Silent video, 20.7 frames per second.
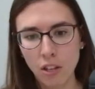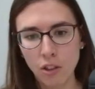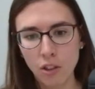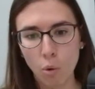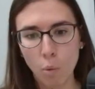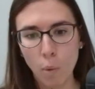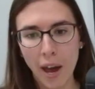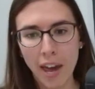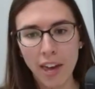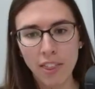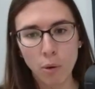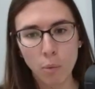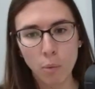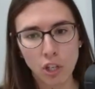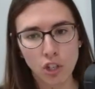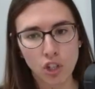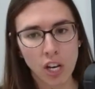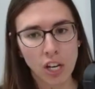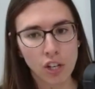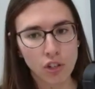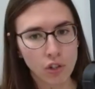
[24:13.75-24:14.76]
the way that we
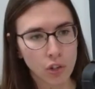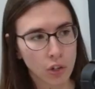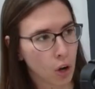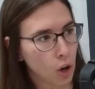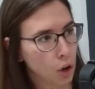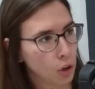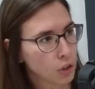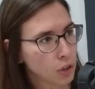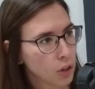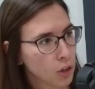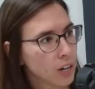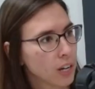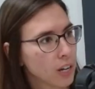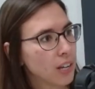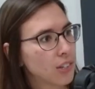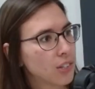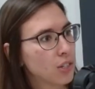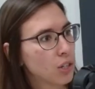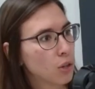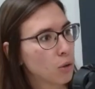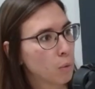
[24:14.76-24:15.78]
change the culture
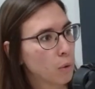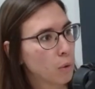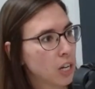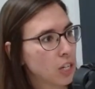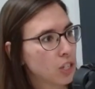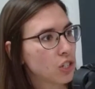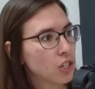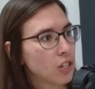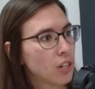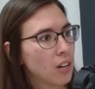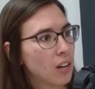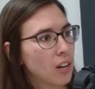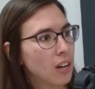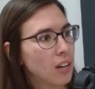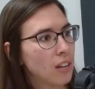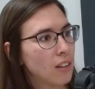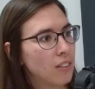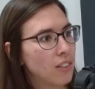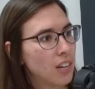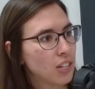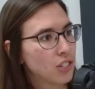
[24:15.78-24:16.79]
is to reach
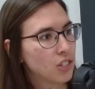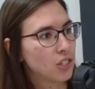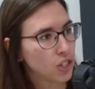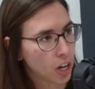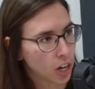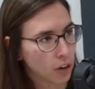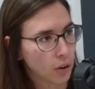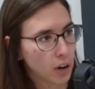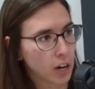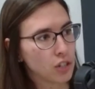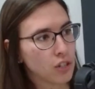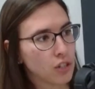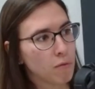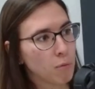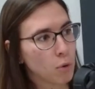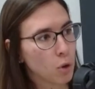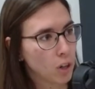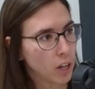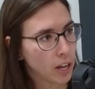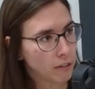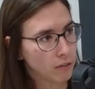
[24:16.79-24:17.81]
this generation of
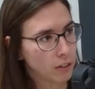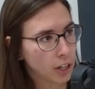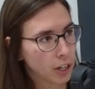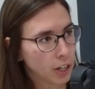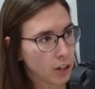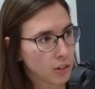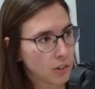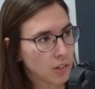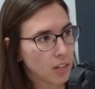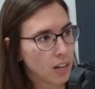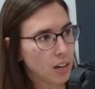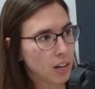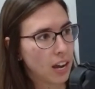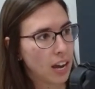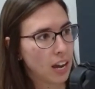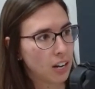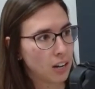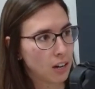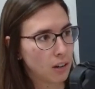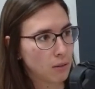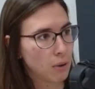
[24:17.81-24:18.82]
pro-life leaders
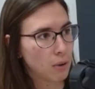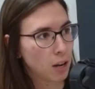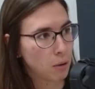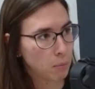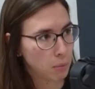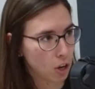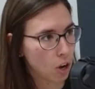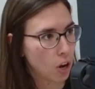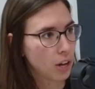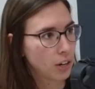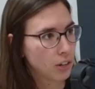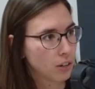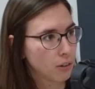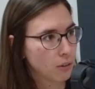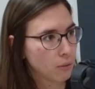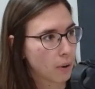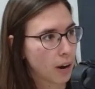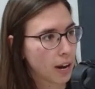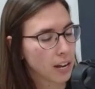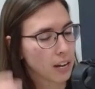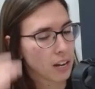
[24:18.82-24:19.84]
and beyond,
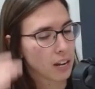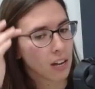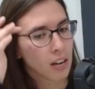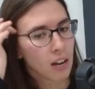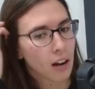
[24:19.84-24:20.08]
right?